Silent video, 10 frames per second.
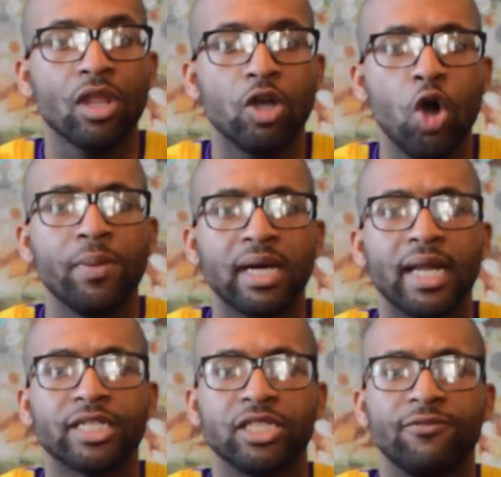Kobe
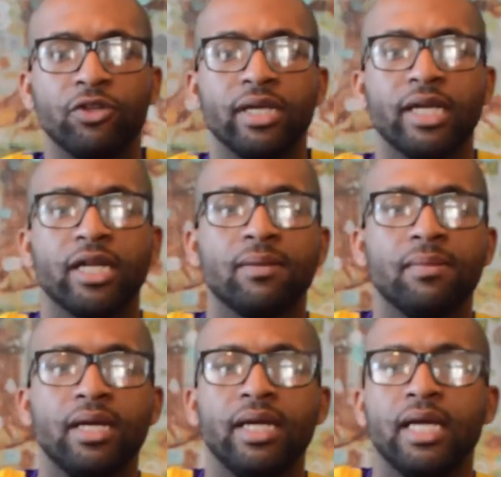collection. If you can get
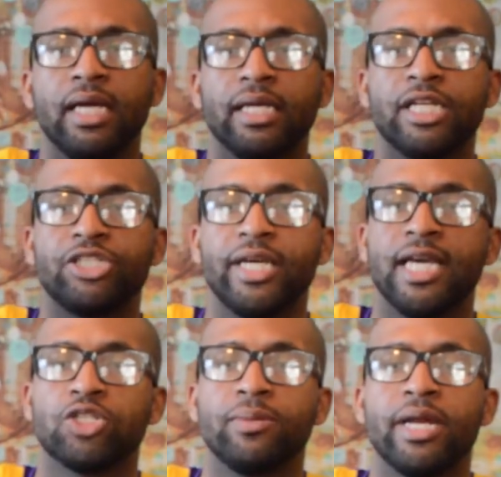them, get your
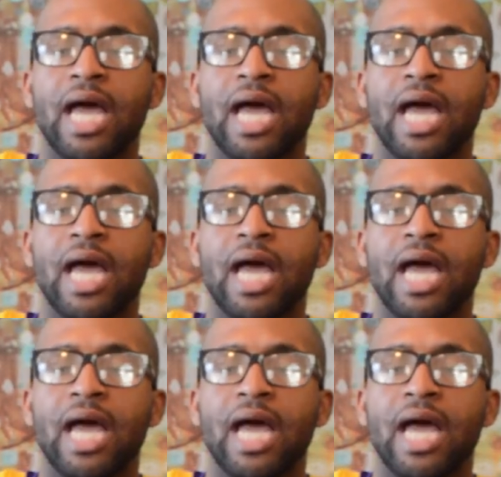hands on them.